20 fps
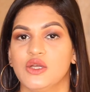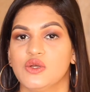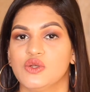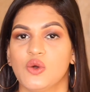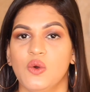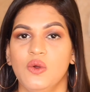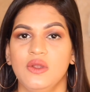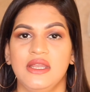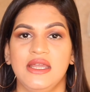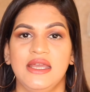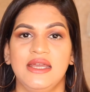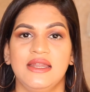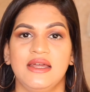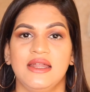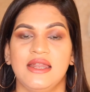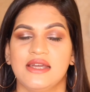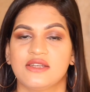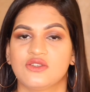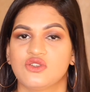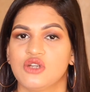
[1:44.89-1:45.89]
You don't need
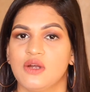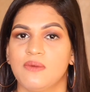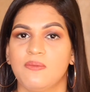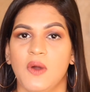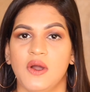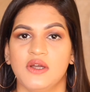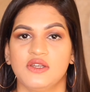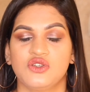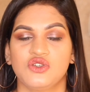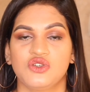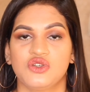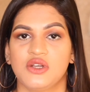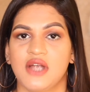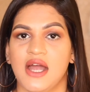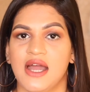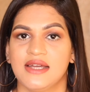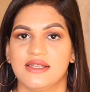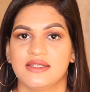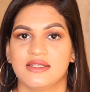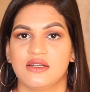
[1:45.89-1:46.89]
an extra
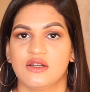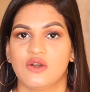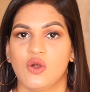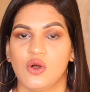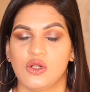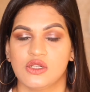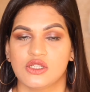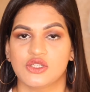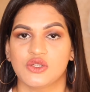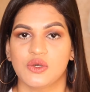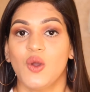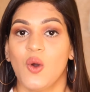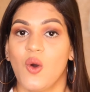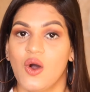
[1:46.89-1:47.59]
moisturizer also.